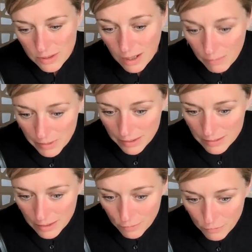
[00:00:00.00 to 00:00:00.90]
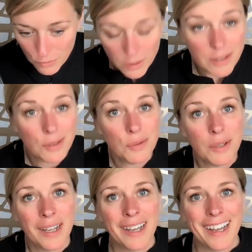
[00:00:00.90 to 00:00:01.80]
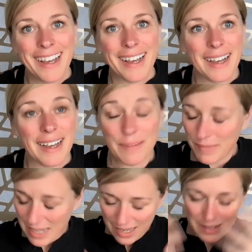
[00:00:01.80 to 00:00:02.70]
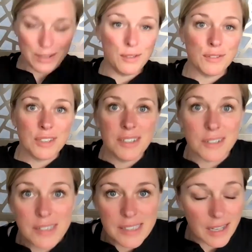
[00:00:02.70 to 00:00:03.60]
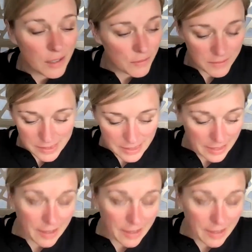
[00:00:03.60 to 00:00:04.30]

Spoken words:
It's all being done for you. Hand it over to yourself and say,